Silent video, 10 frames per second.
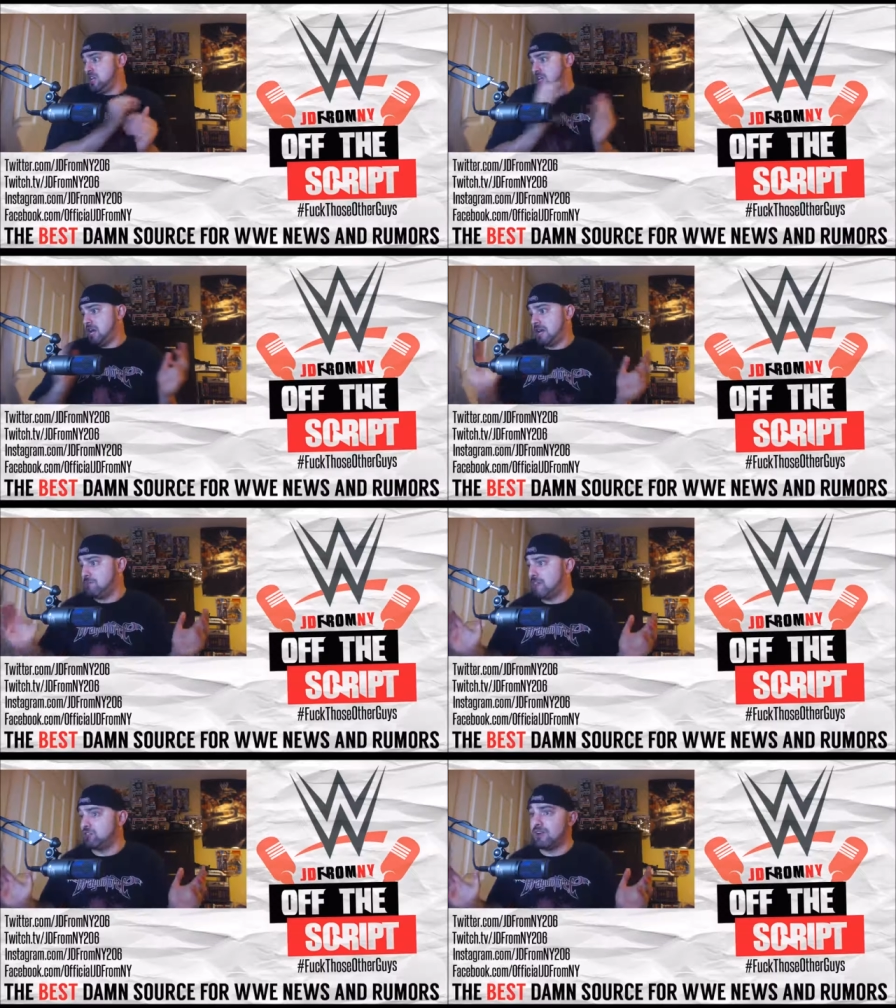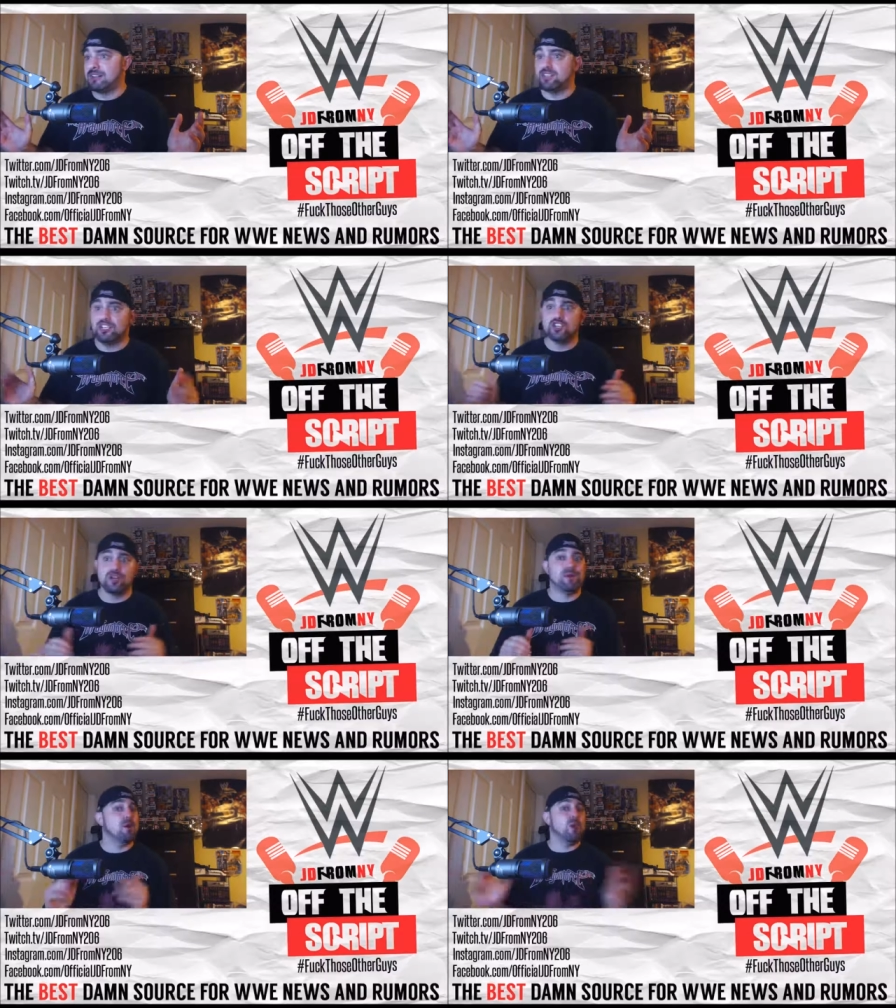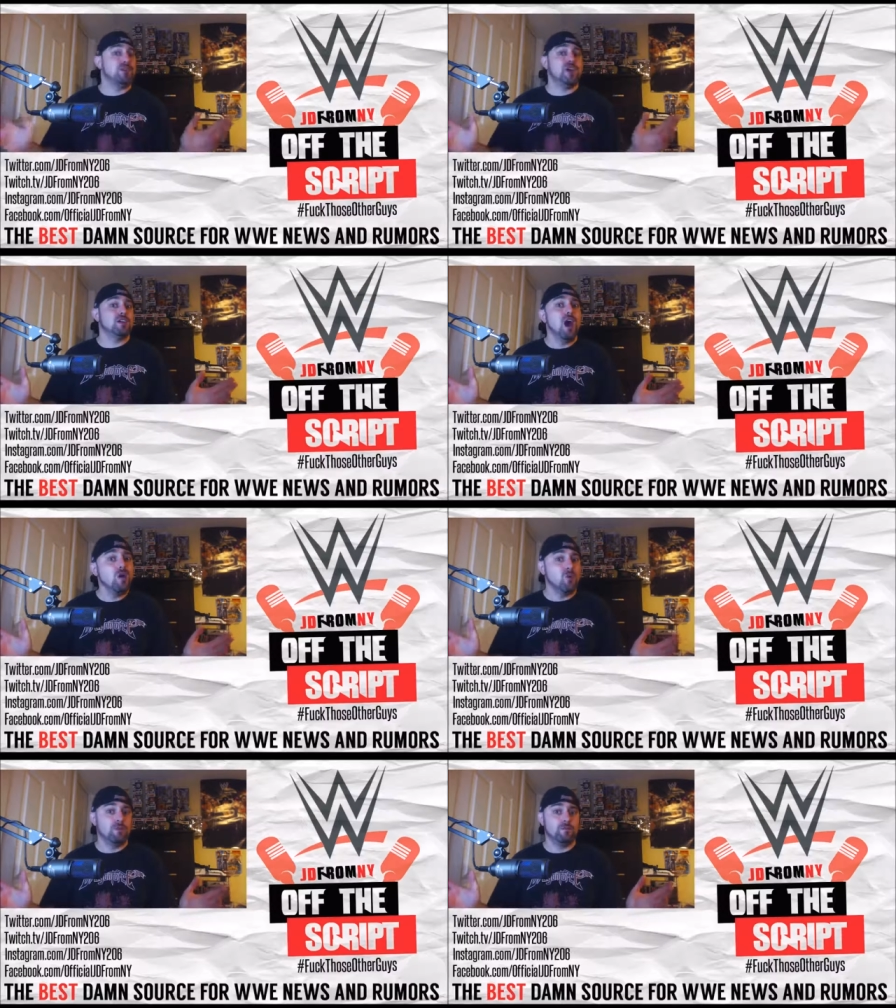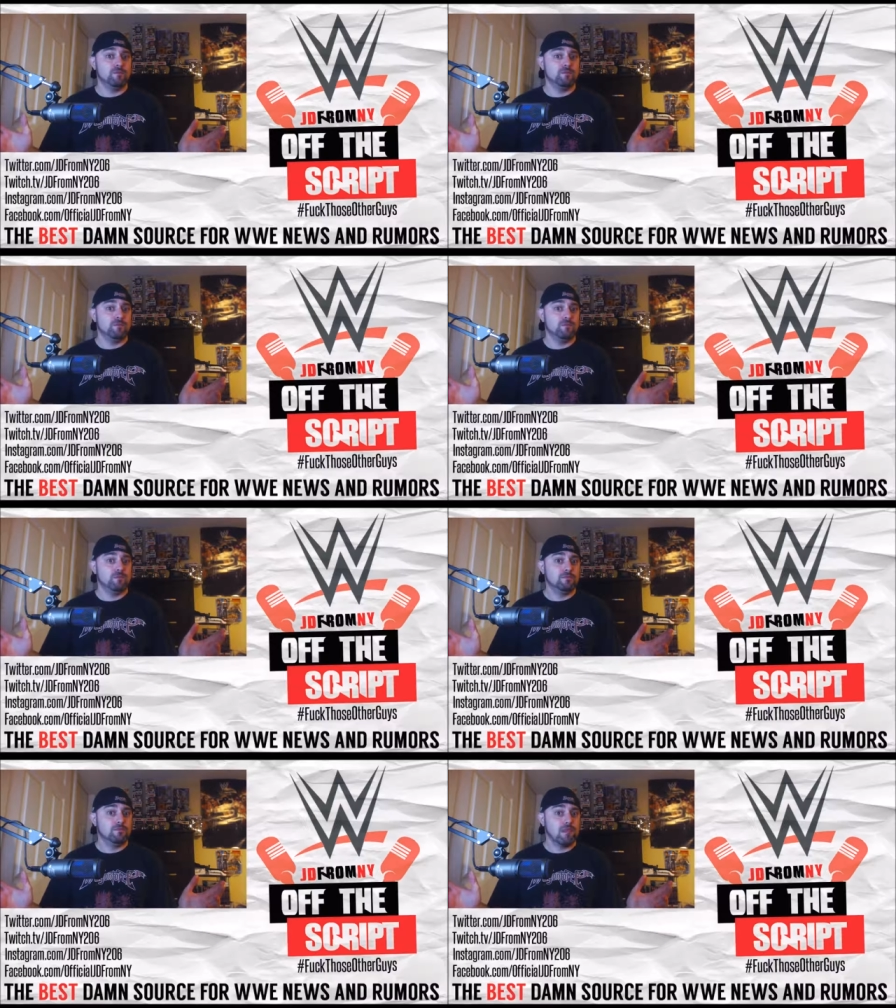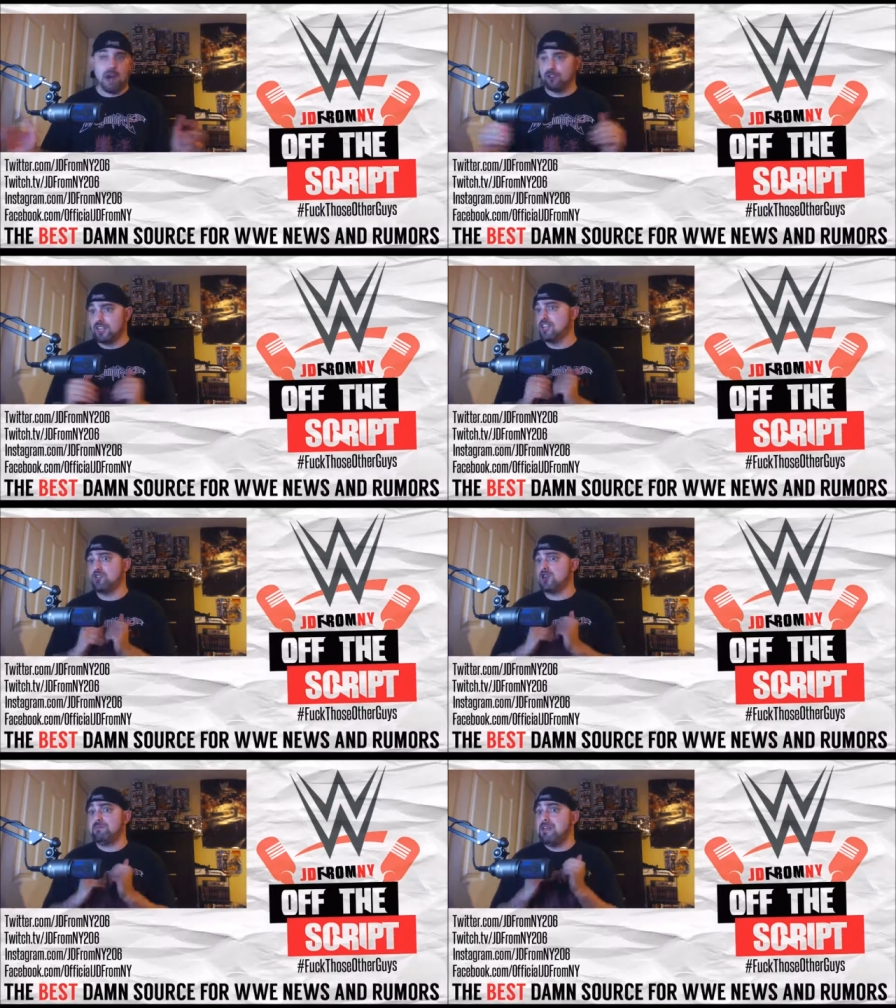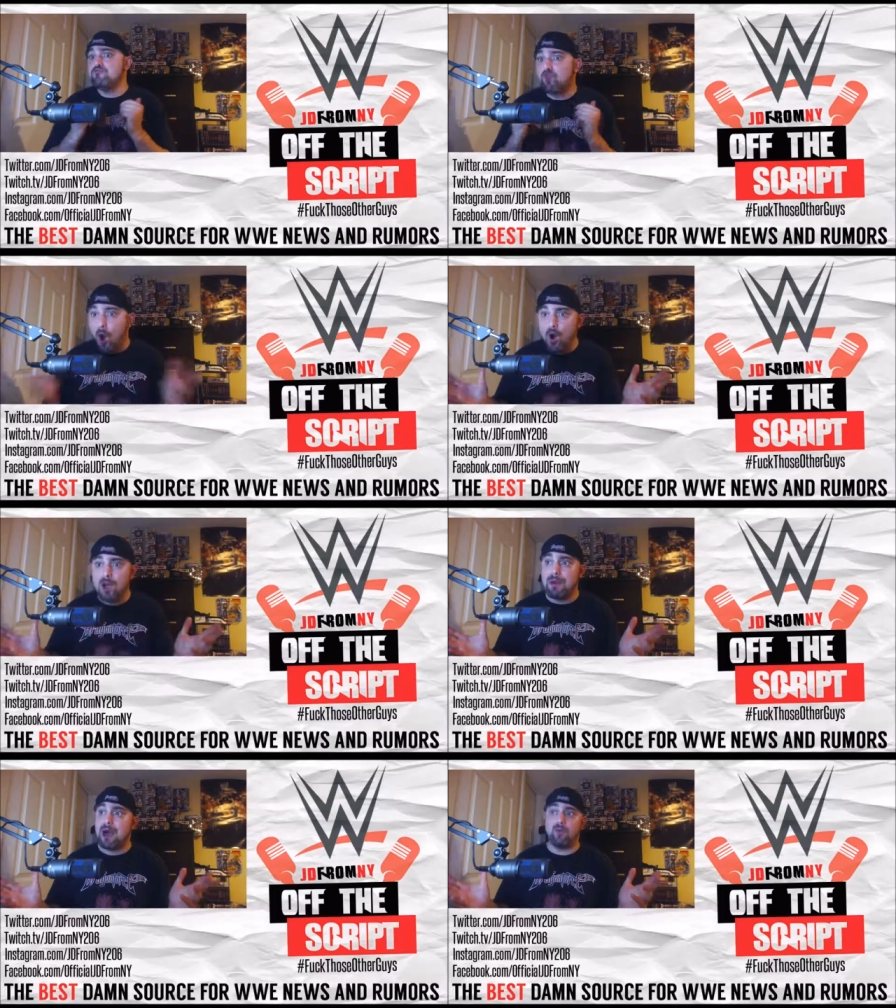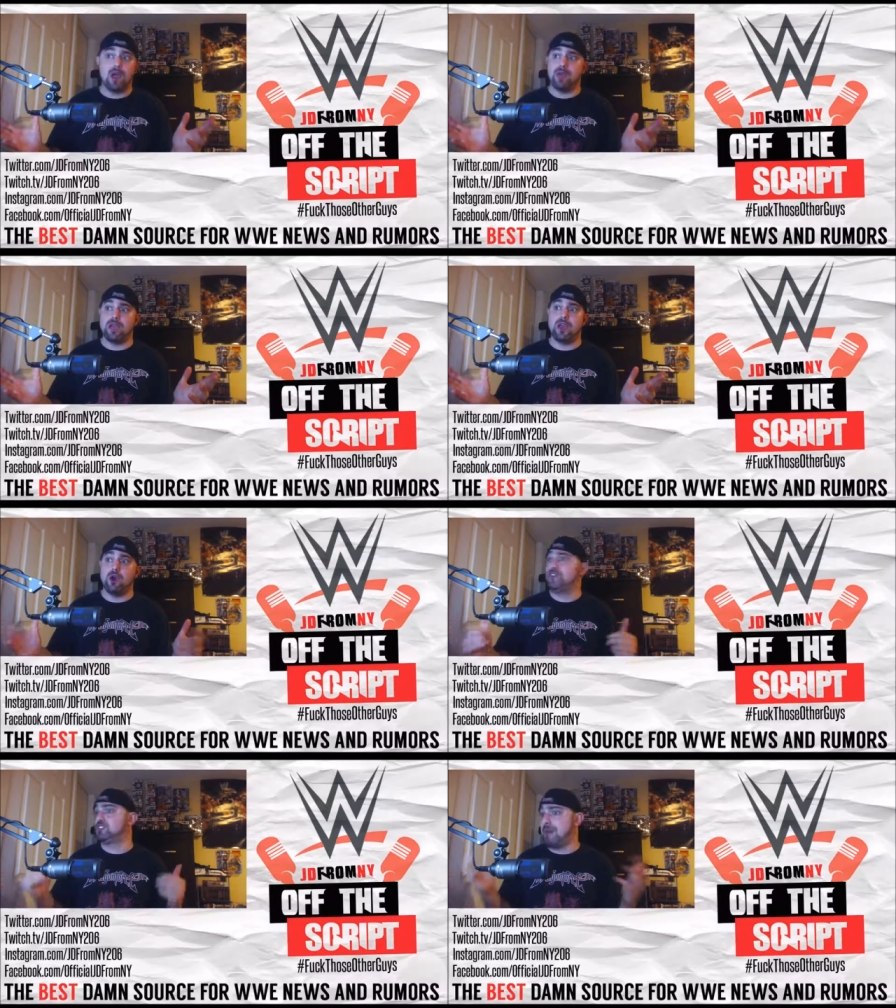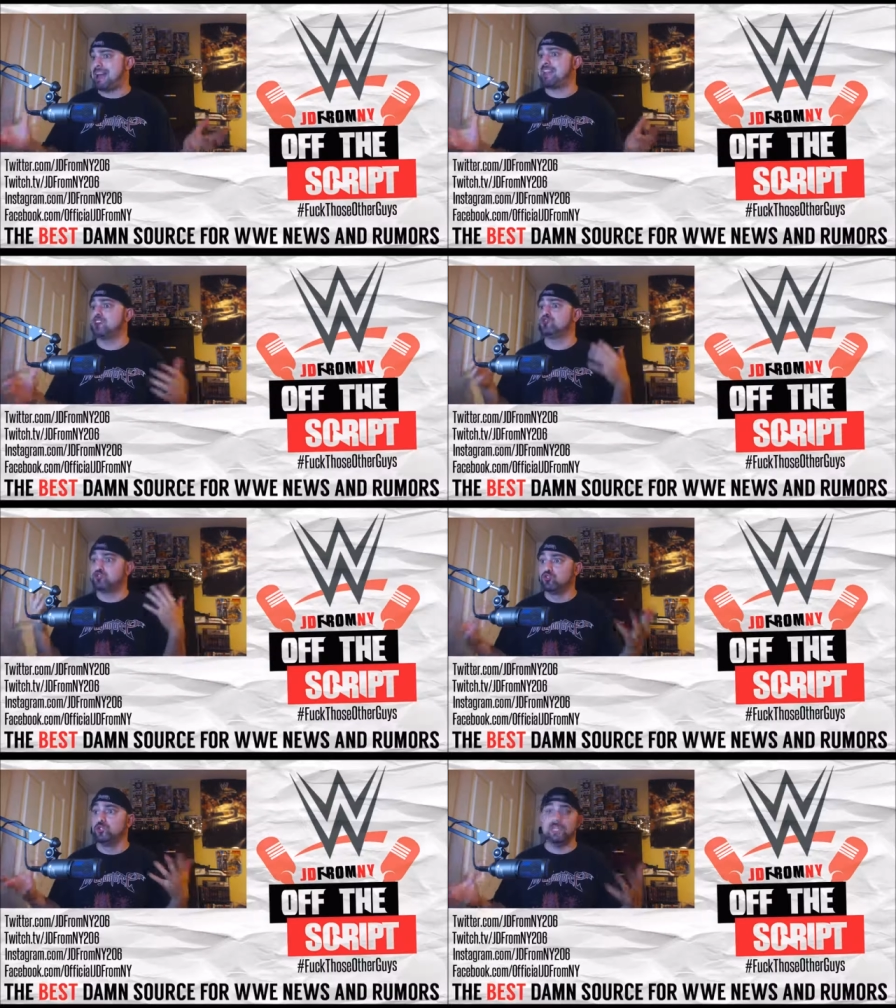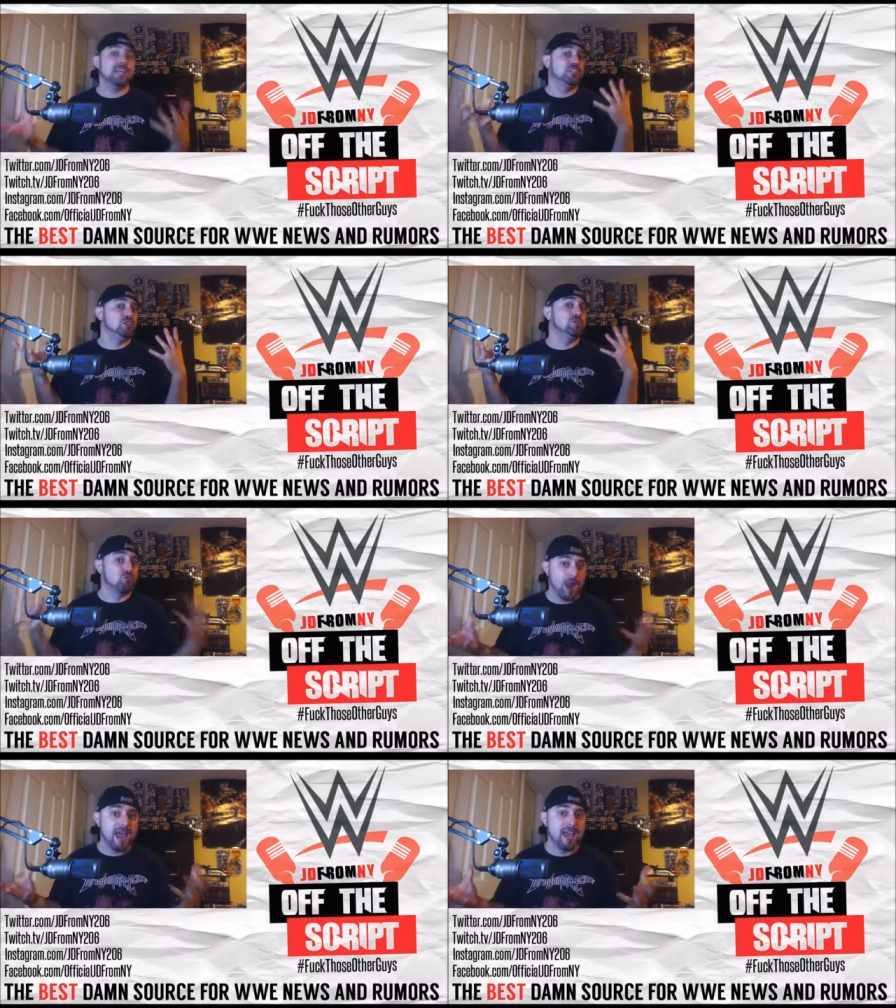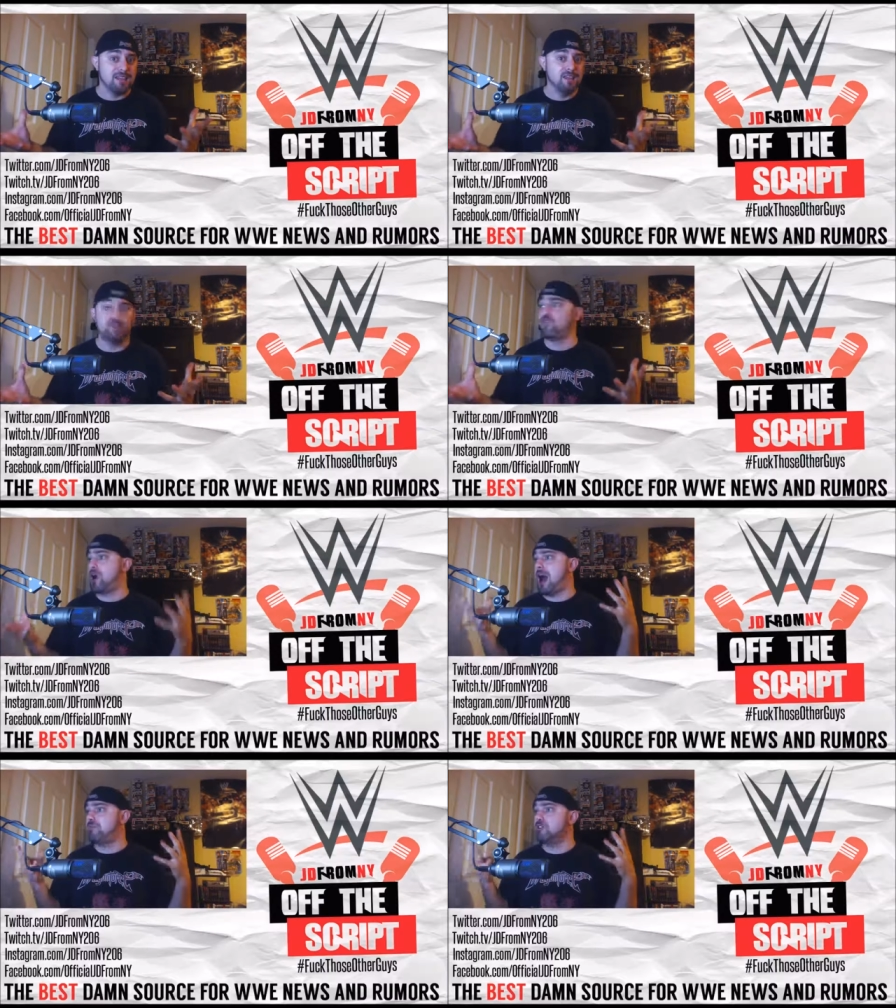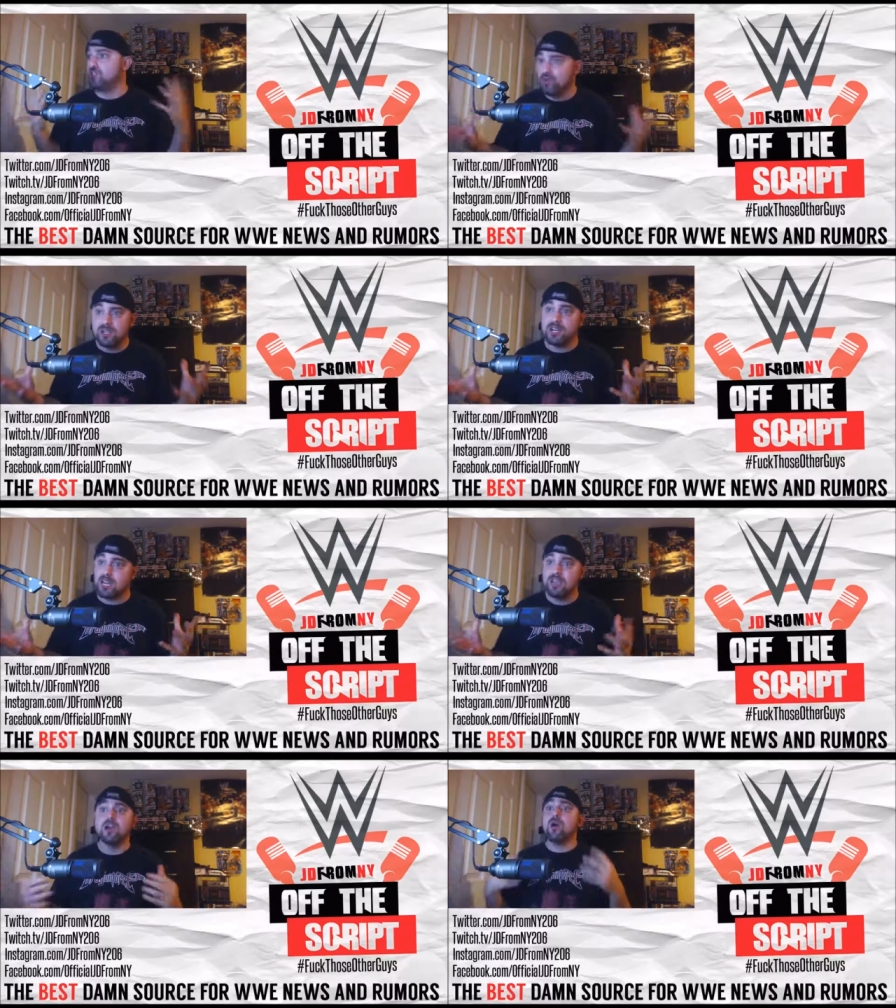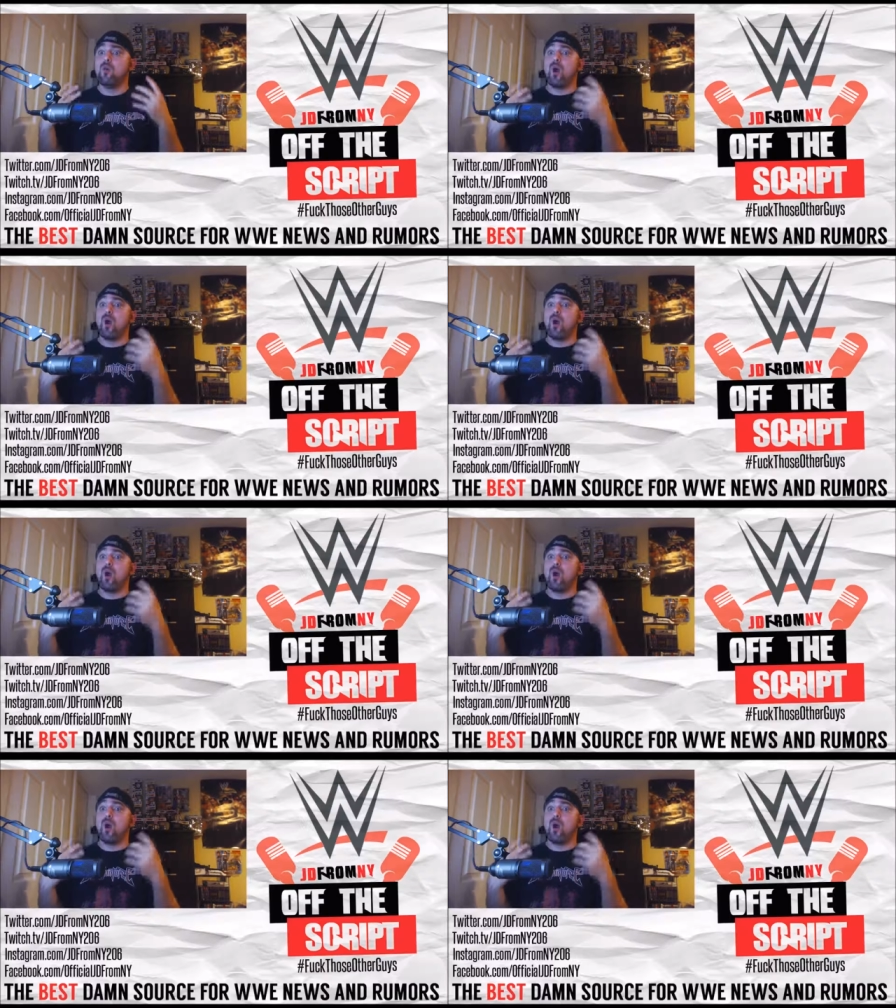you, you got to make the right decision about where they go. I don't think you could be wrong about where they go. If SmackDown truly is the brand for opportunity,